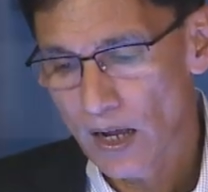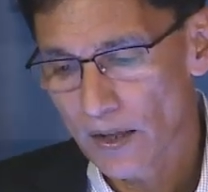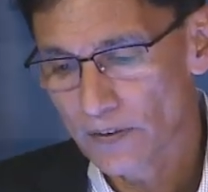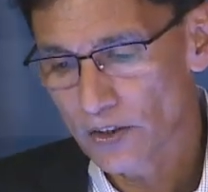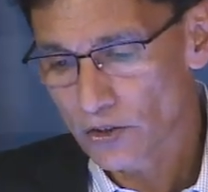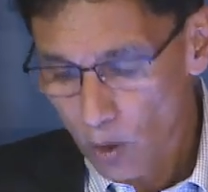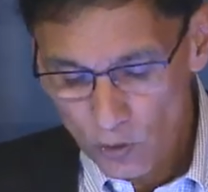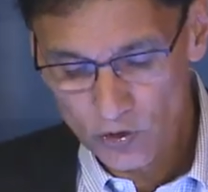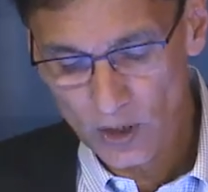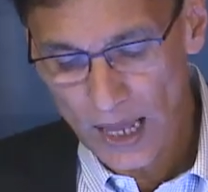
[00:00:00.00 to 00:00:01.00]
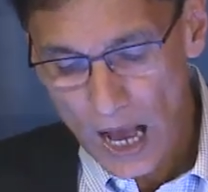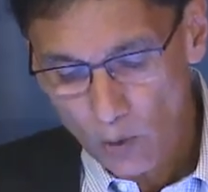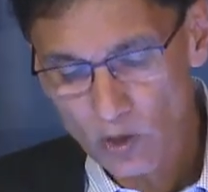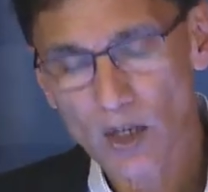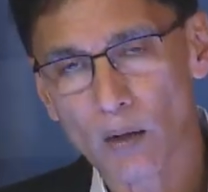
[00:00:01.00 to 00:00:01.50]
the social
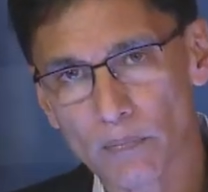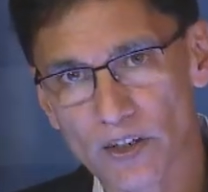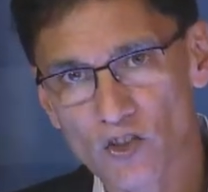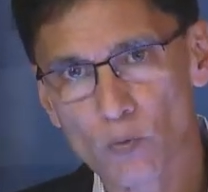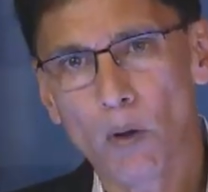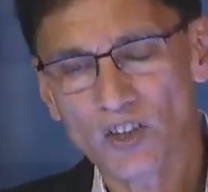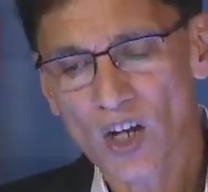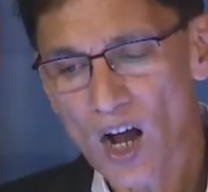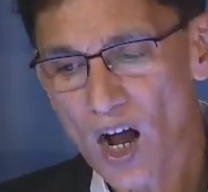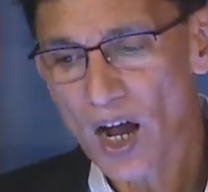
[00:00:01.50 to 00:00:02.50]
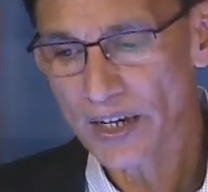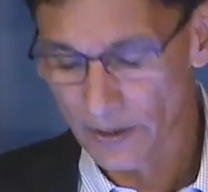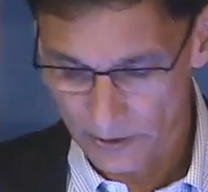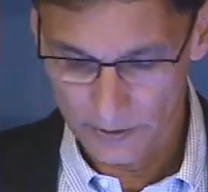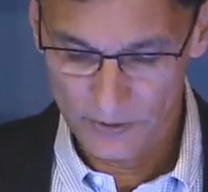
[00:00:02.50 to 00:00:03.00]
outcome is much
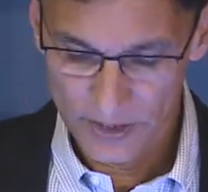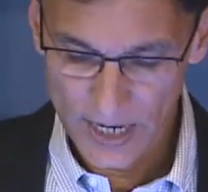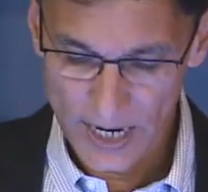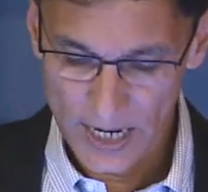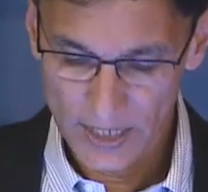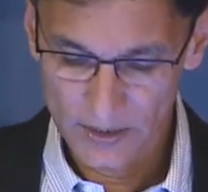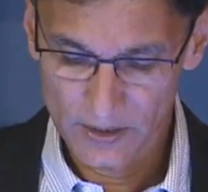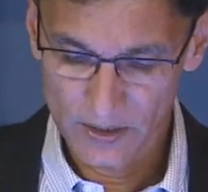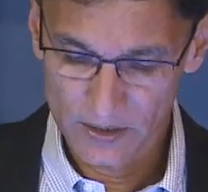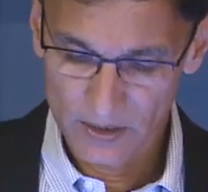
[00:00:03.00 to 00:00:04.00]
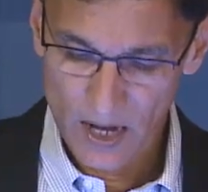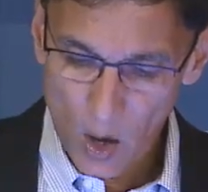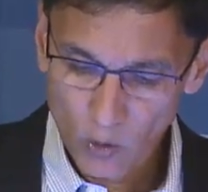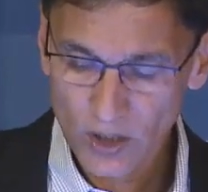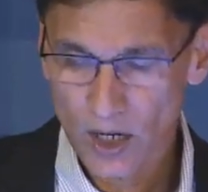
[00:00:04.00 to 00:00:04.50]
higher than the
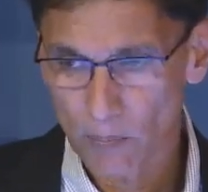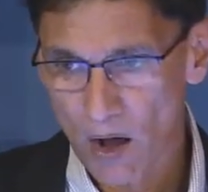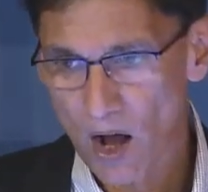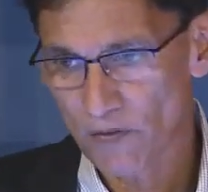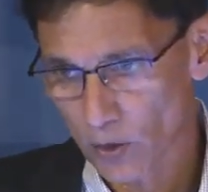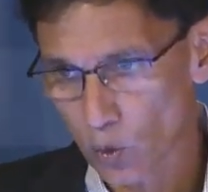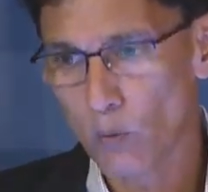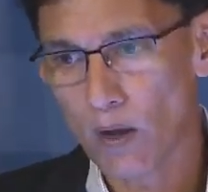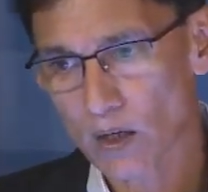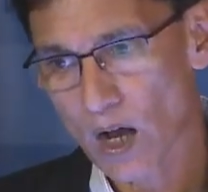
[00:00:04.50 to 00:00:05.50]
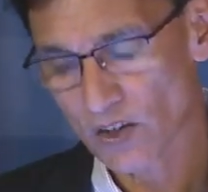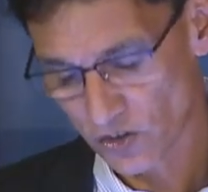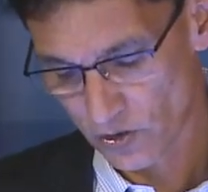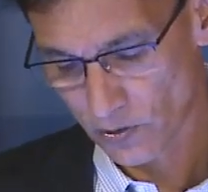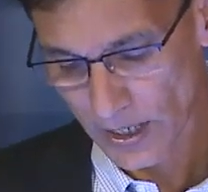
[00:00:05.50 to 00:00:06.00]
outcome of the coal block
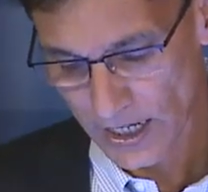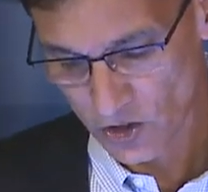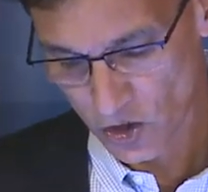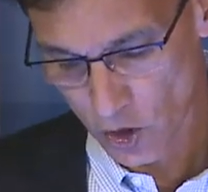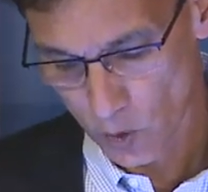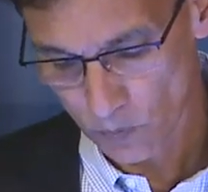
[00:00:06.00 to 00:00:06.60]
auction, right? So